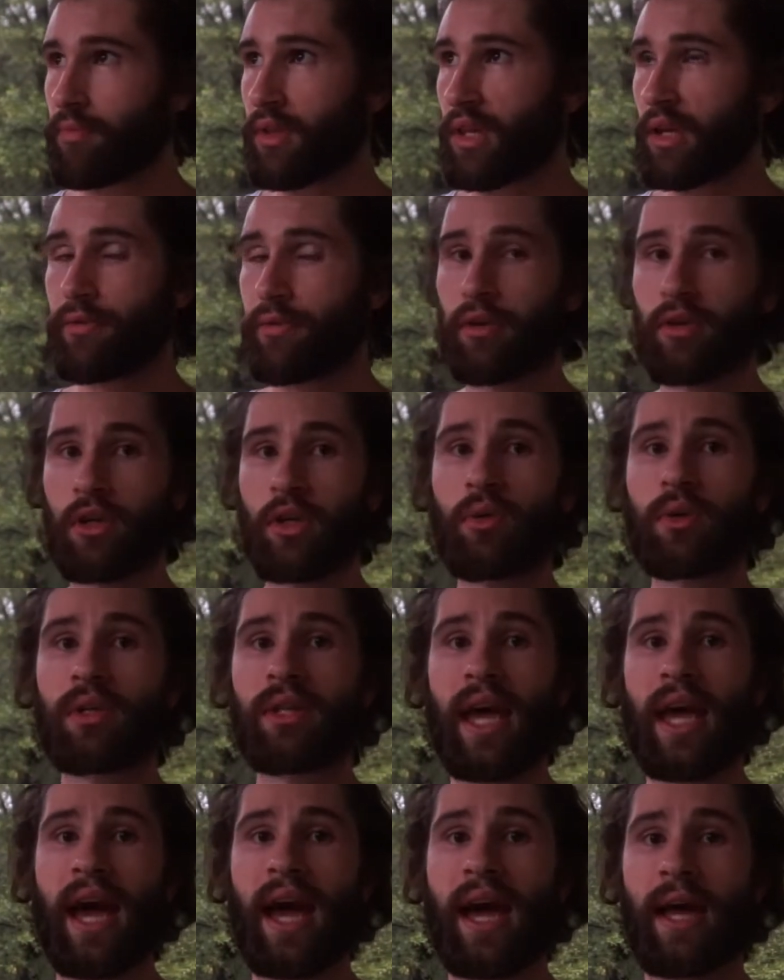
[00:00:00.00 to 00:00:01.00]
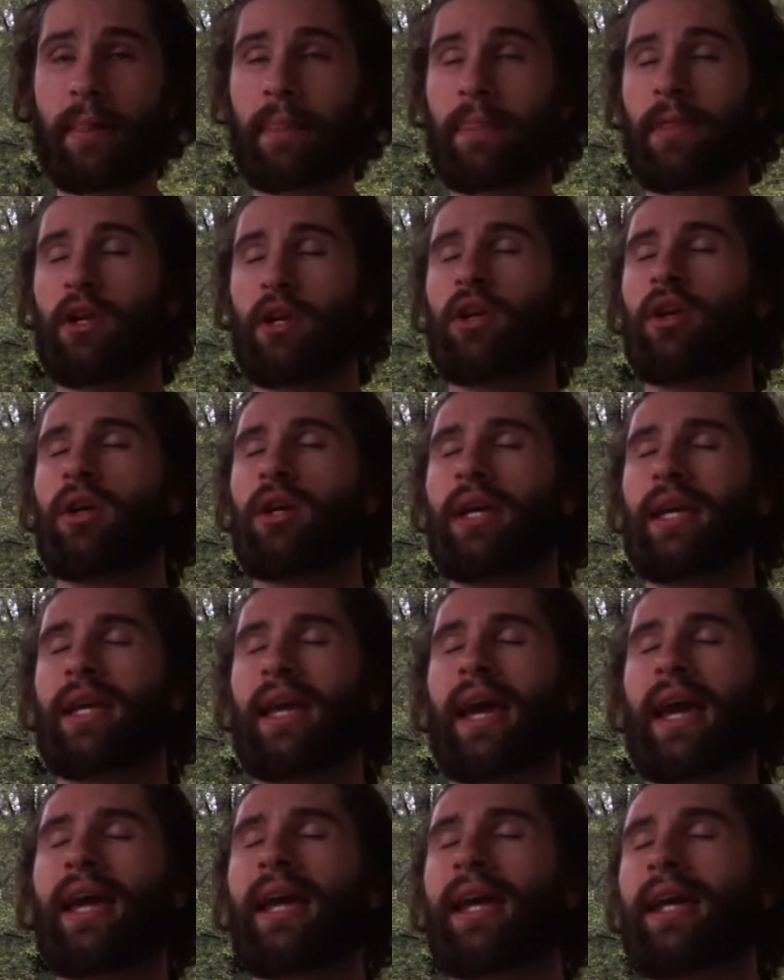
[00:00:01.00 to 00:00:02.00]
if you're doing that, you're going to
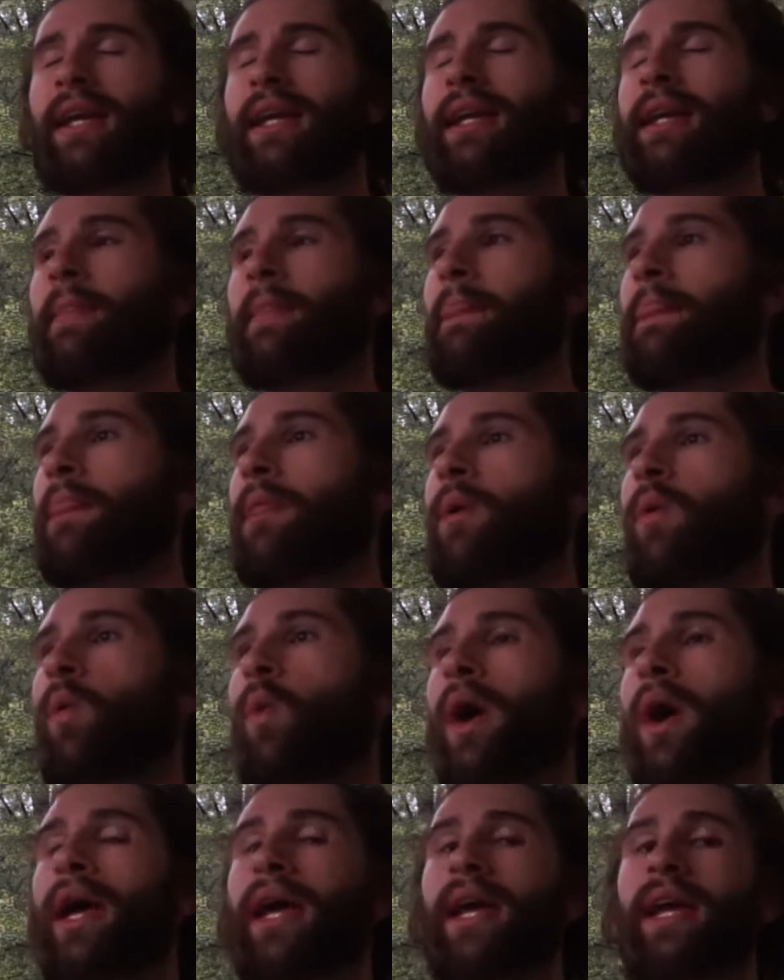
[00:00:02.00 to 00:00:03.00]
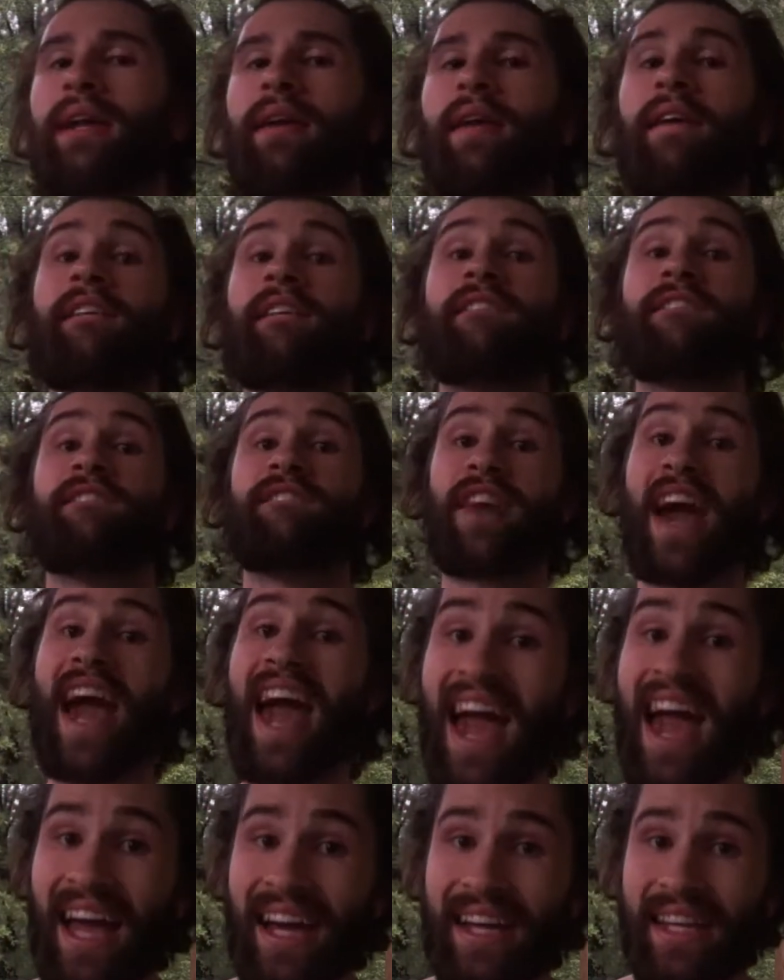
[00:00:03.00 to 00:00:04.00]
gain weight,
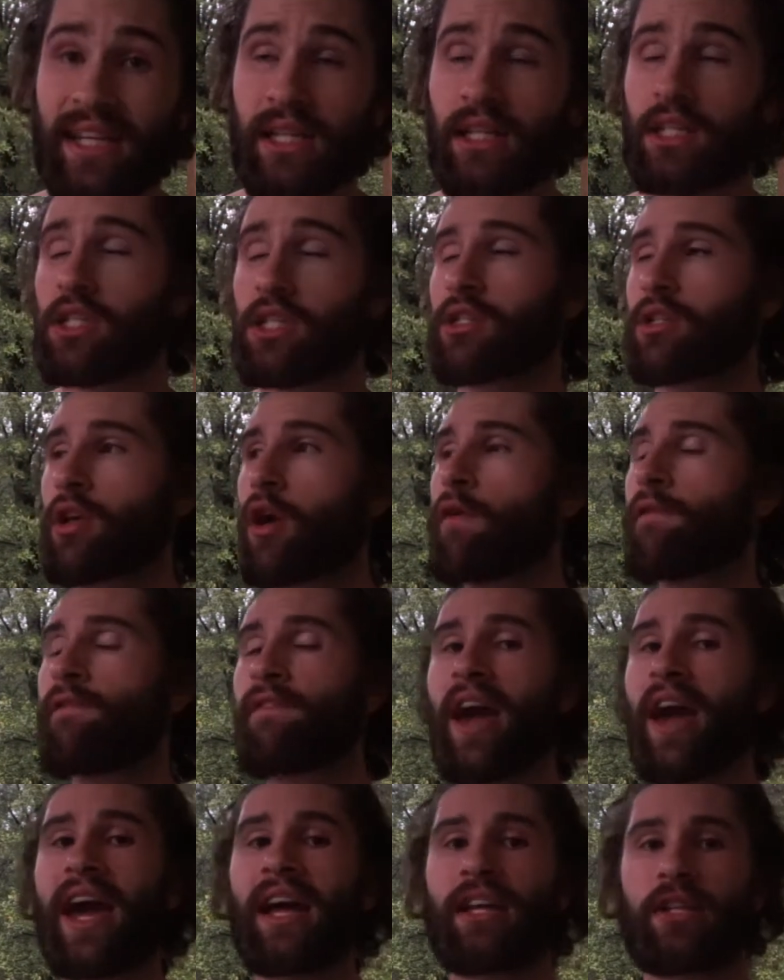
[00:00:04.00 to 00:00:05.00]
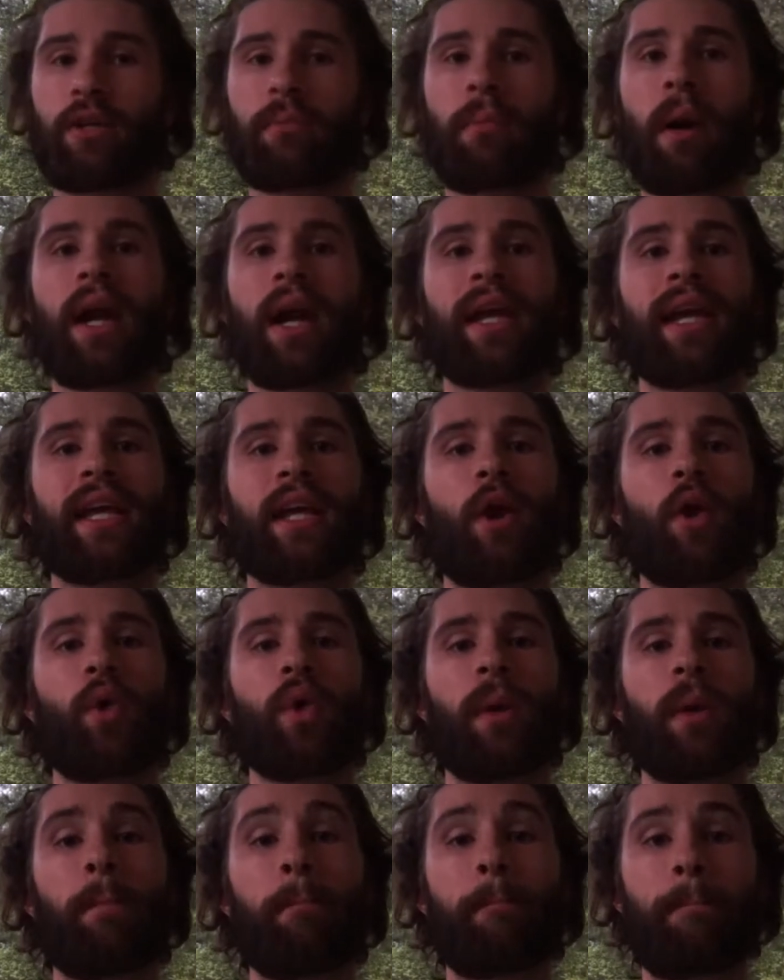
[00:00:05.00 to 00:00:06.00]
fat, so fast. Your body can
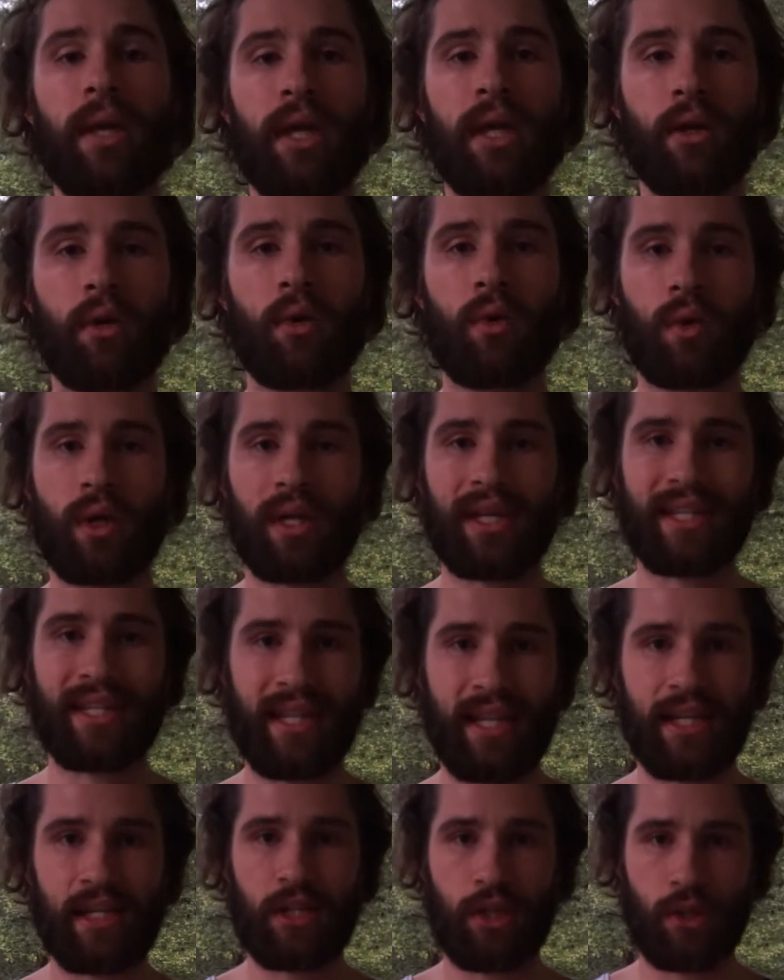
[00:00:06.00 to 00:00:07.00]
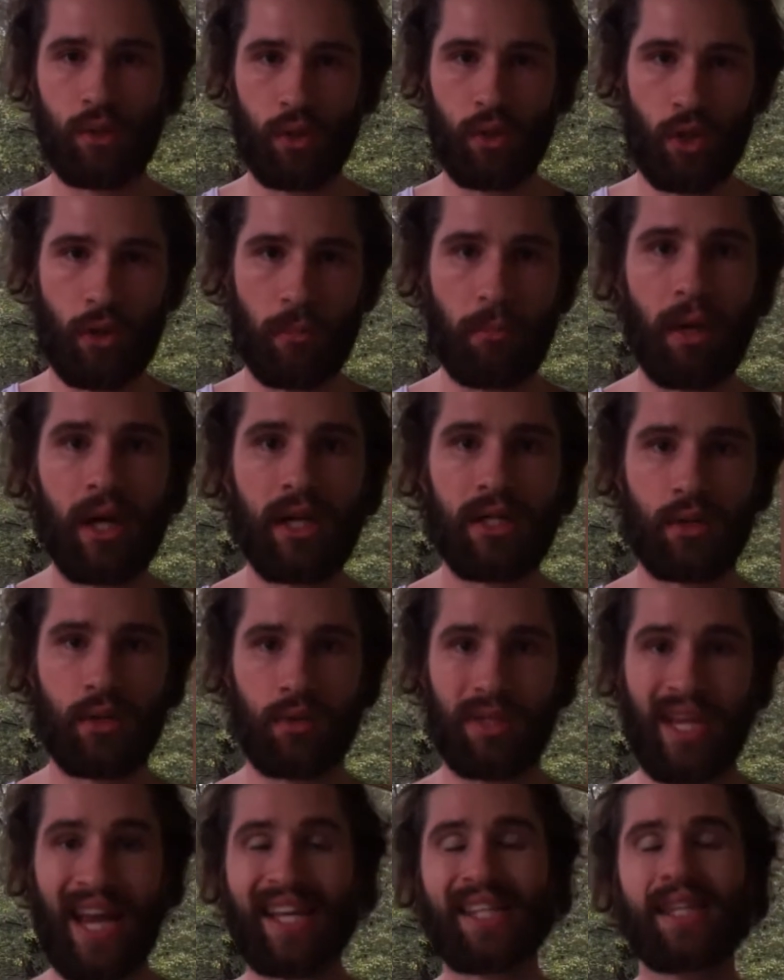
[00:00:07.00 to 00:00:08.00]
only build tissue, your
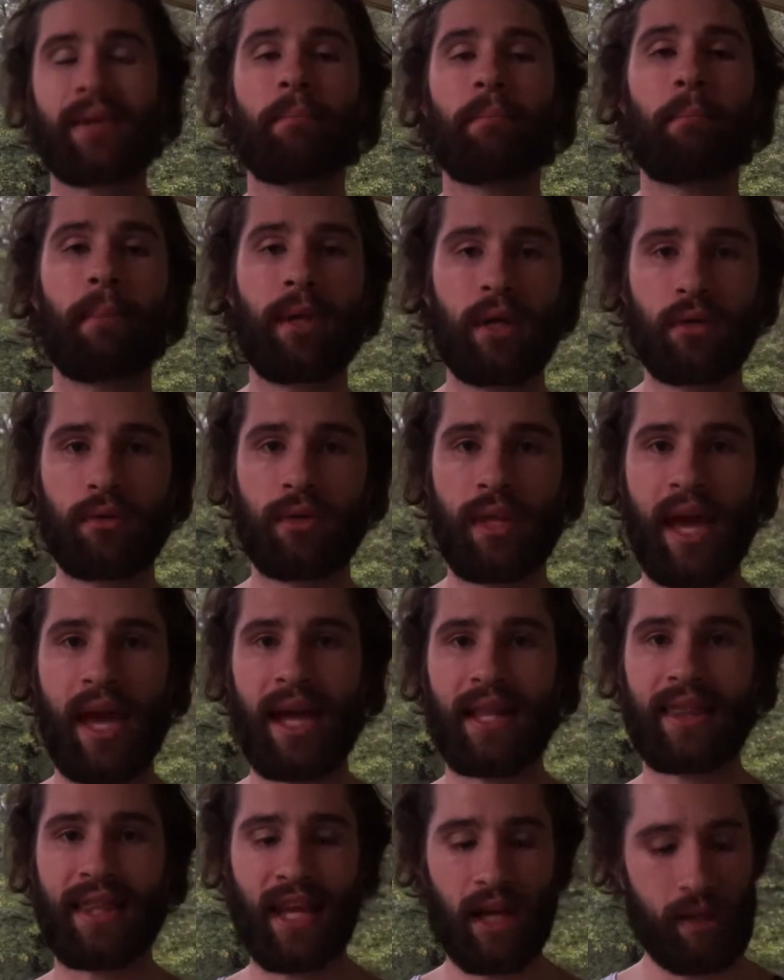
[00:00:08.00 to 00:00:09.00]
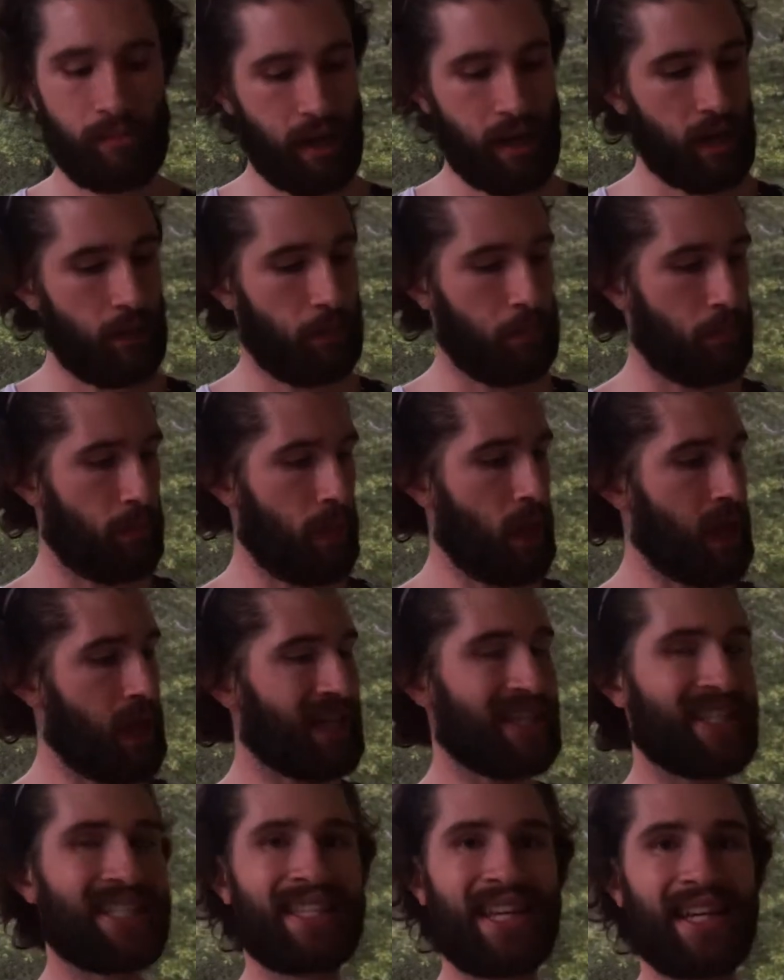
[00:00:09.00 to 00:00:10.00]
muscles. It has to build that. Think about a
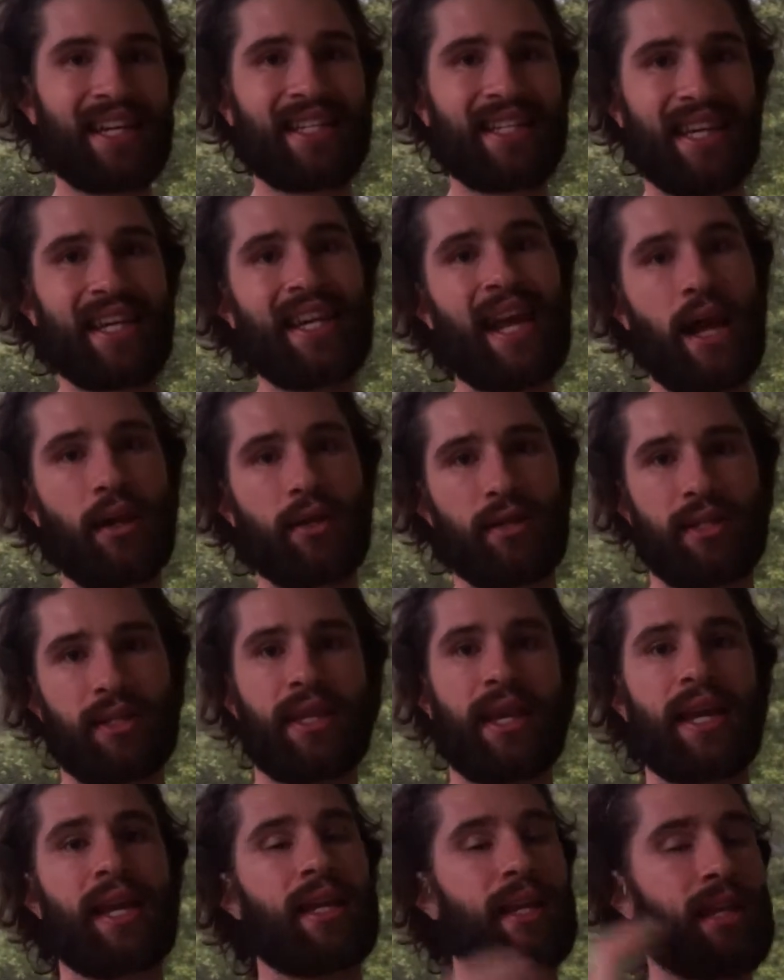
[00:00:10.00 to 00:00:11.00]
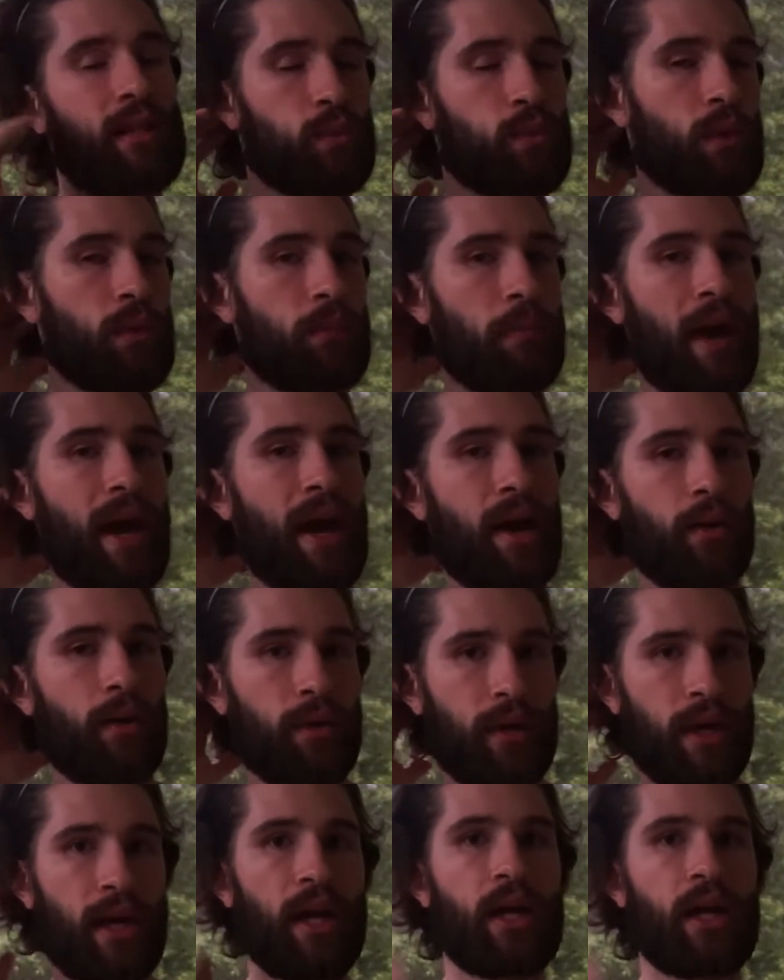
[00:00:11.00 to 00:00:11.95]
16-ounce steak. That's 1 pound.